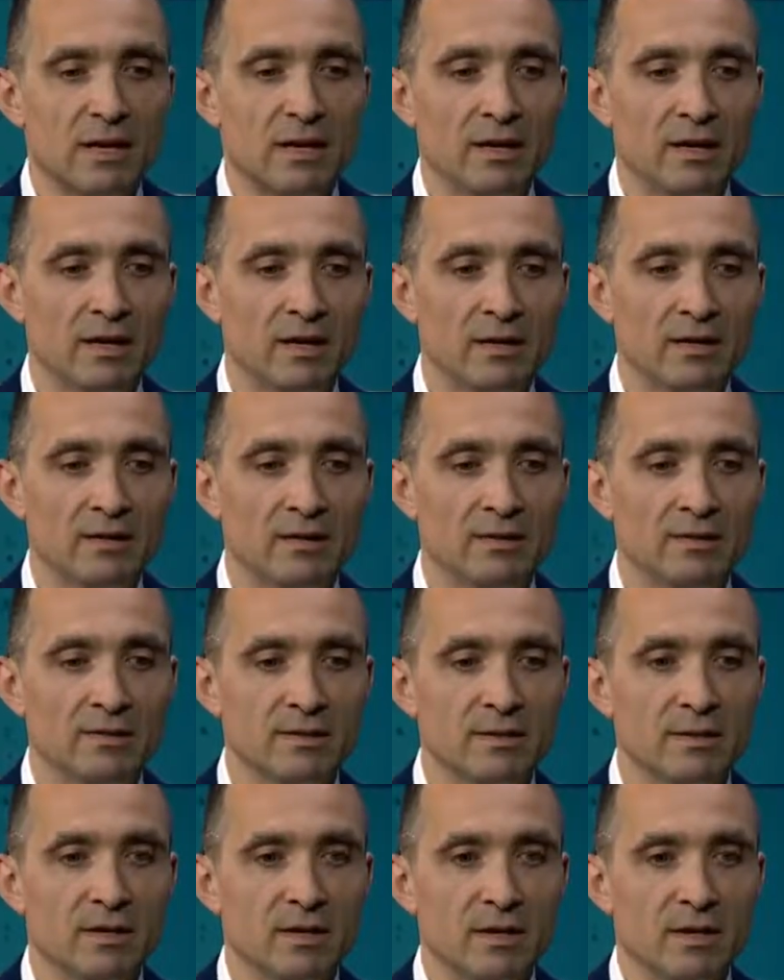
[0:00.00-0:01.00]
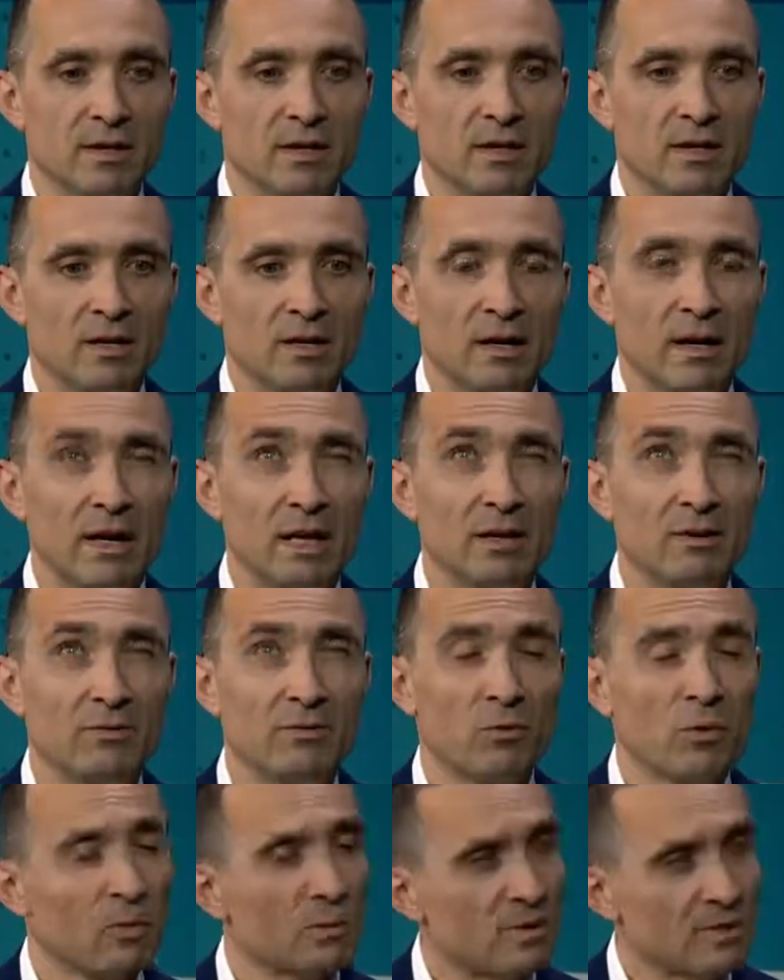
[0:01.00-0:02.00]
and
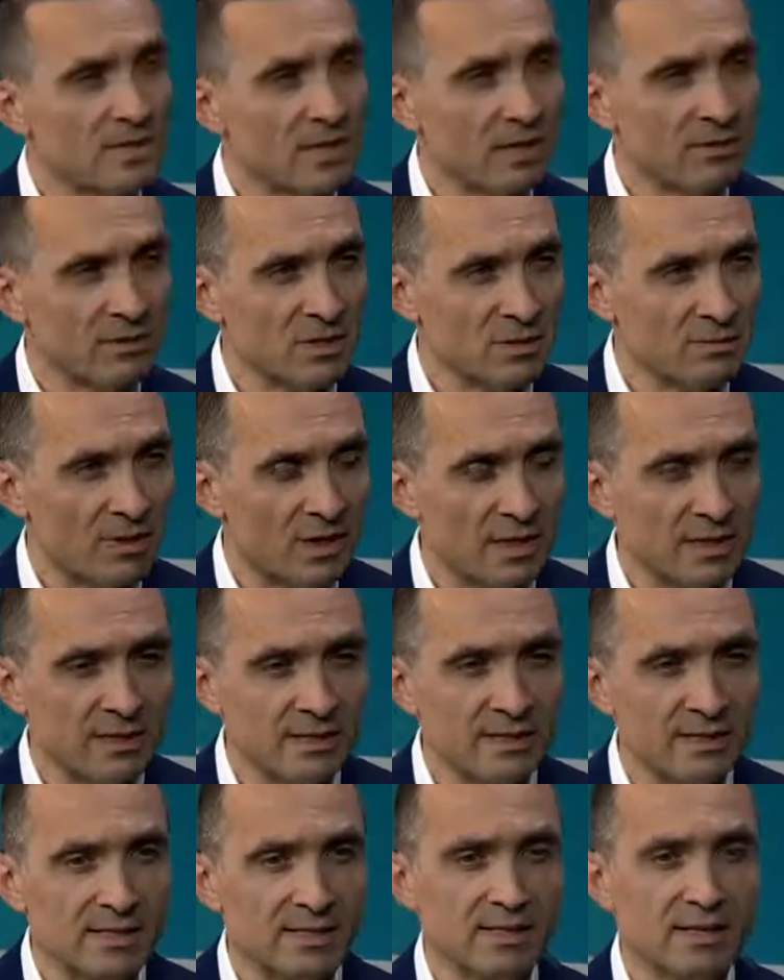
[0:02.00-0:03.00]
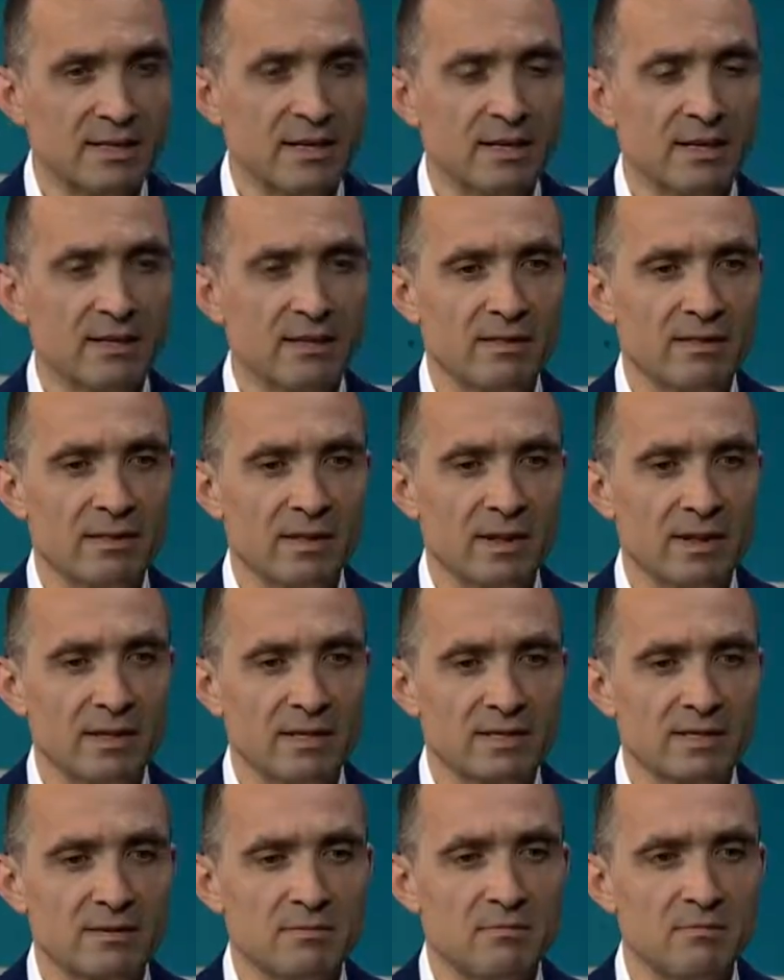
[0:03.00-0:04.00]
eighty-four percent of respondents say
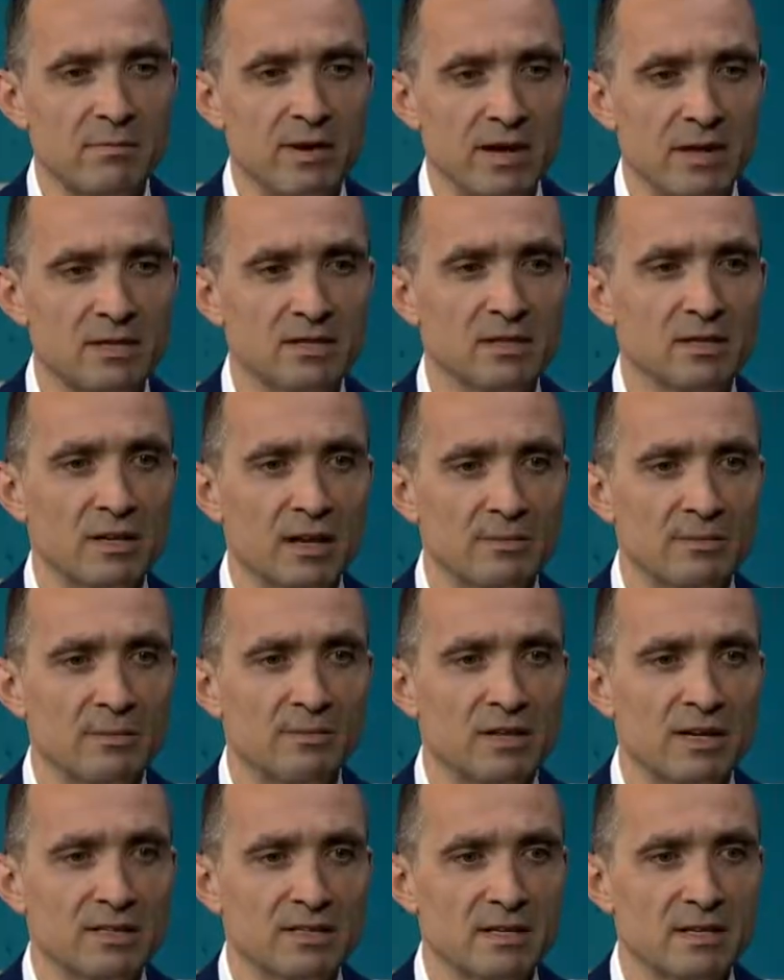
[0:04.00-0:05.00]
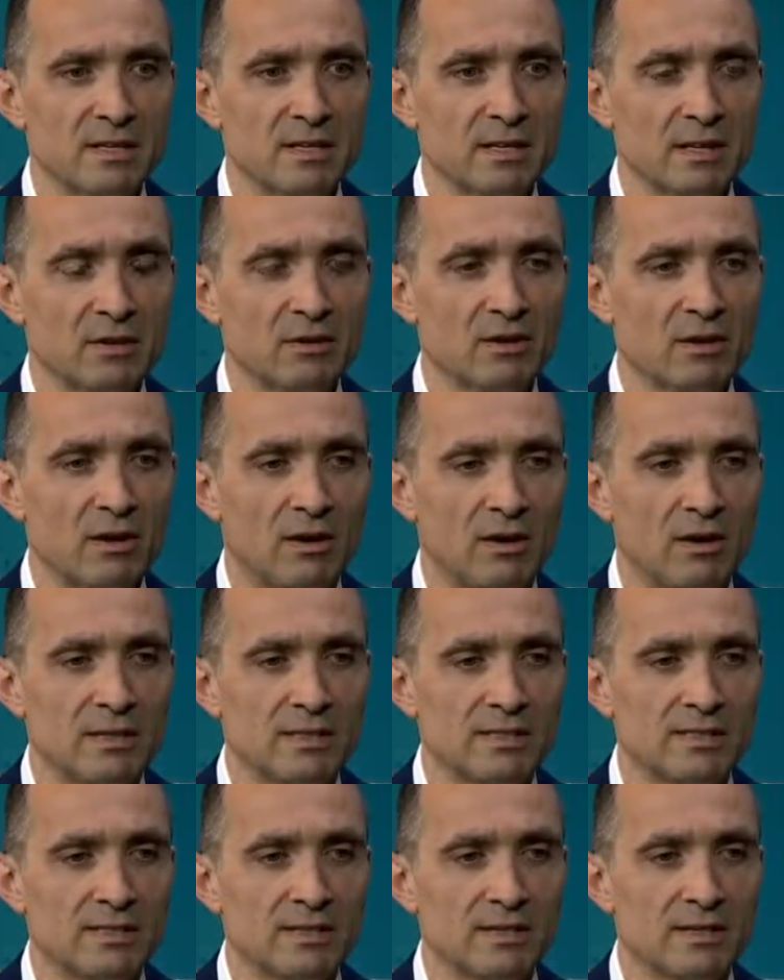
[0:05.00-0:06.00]
that managing and optimizing cloud
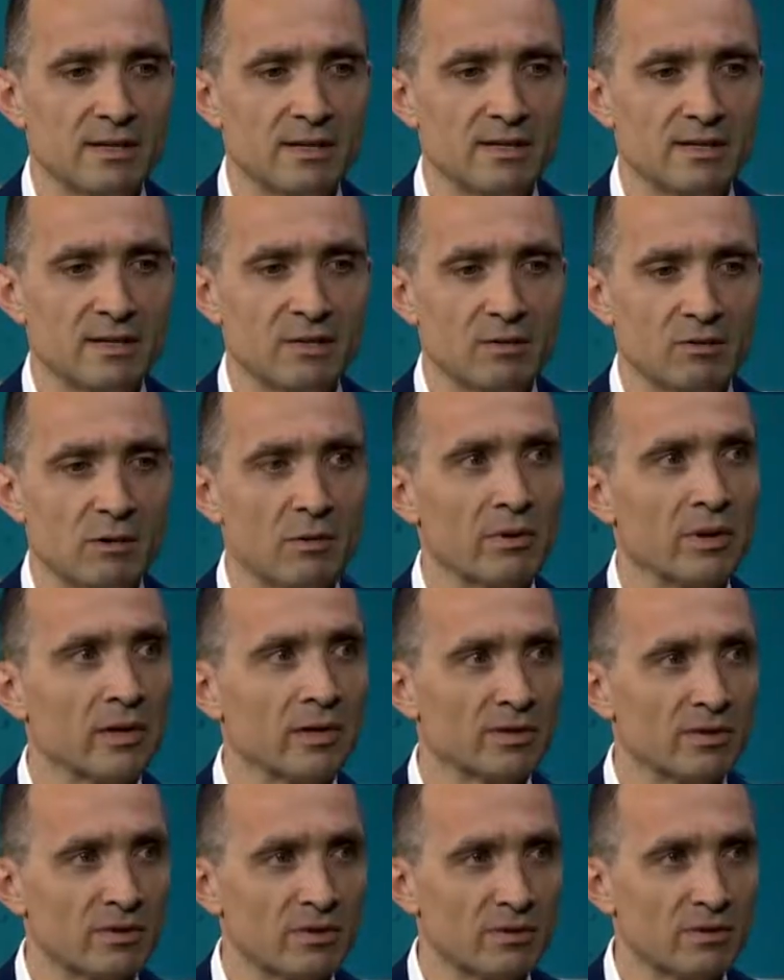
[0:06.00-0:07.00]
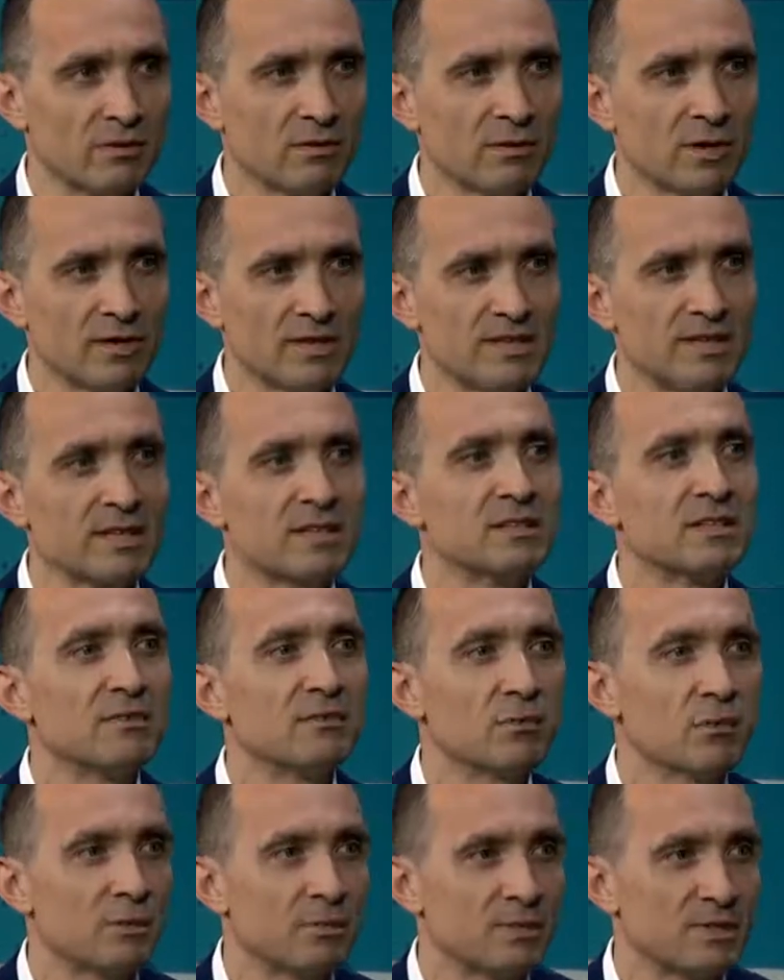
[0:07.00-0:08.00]
costs is a growing concern, and
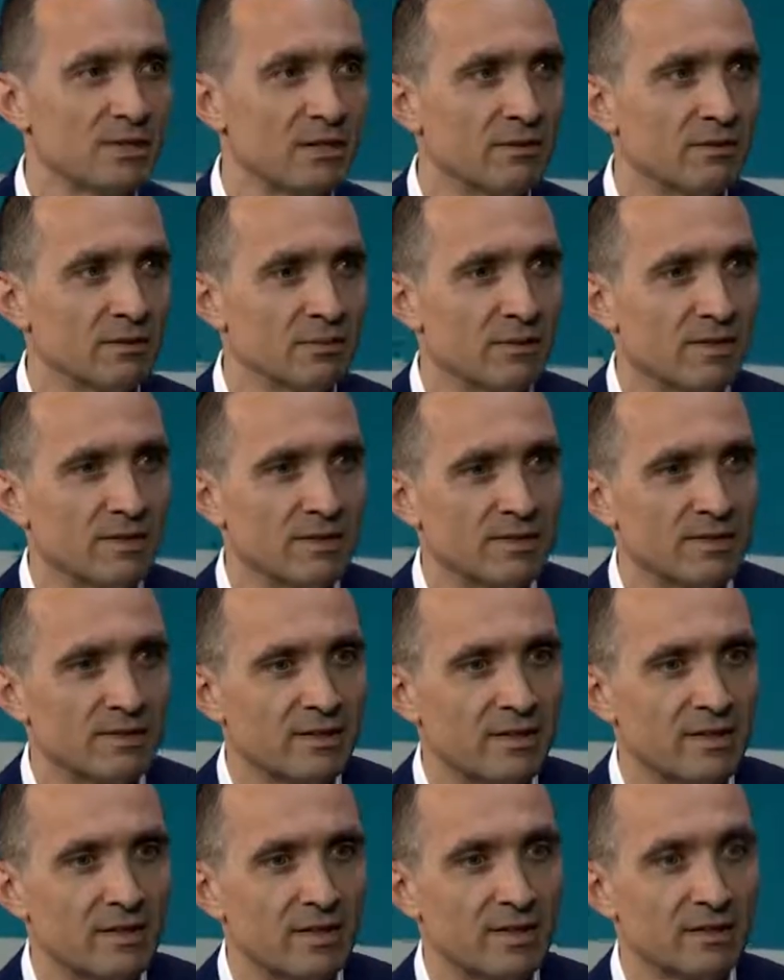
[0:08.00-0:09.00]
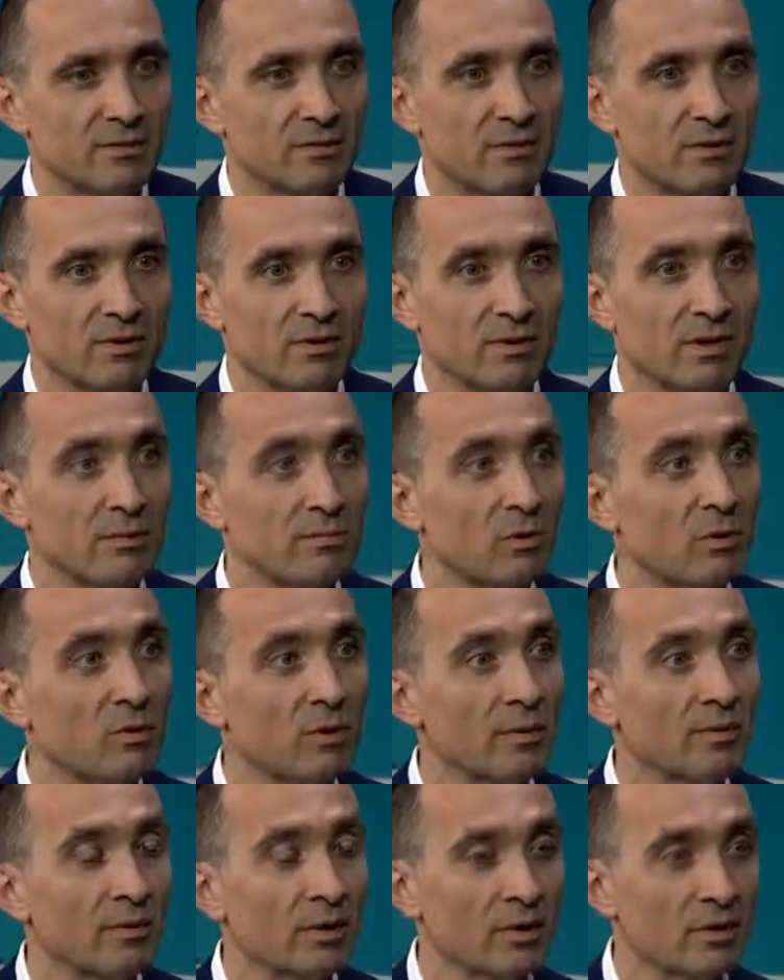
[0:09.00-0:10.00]
sixty-four percent of respondents say it's their number
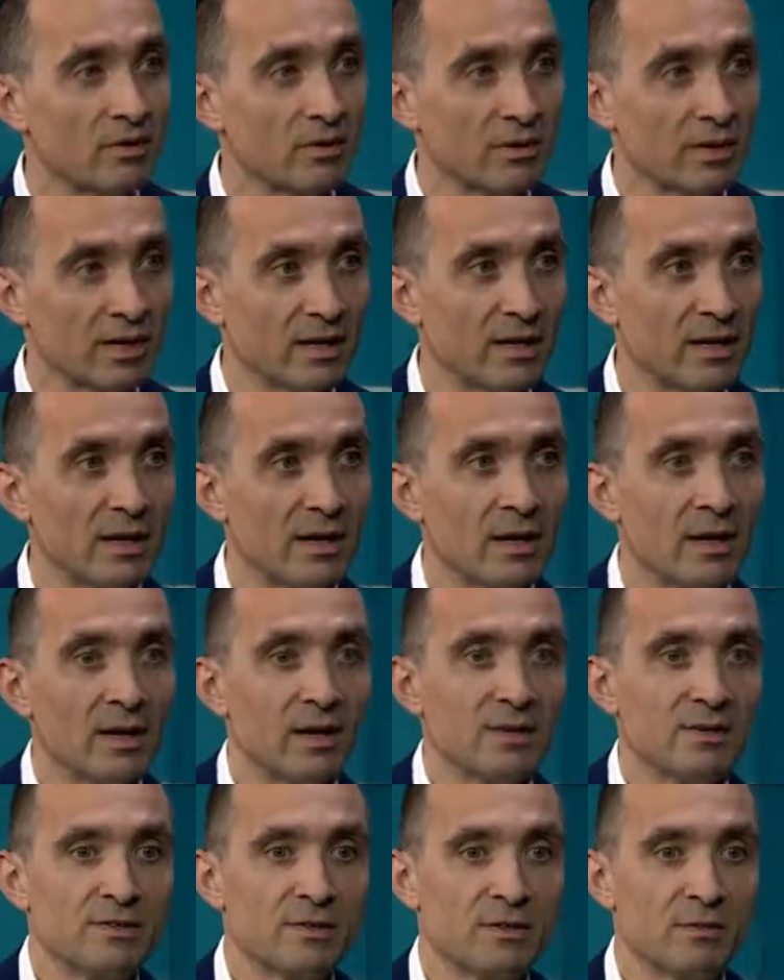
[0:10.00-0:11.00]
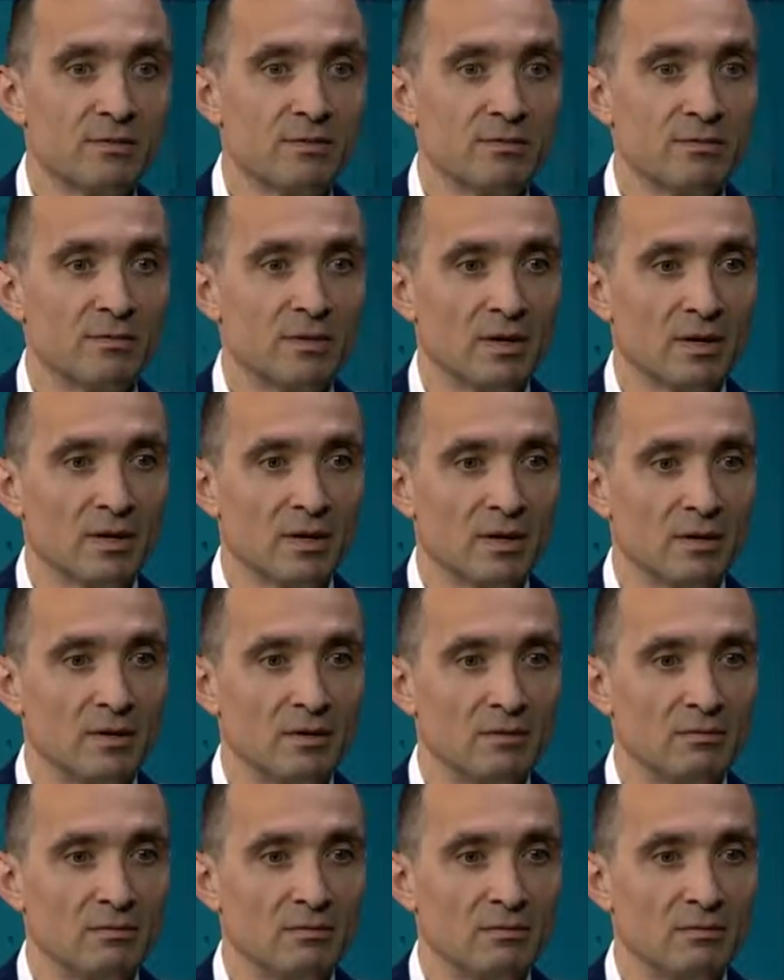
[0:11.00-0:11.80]
one priority. So uh,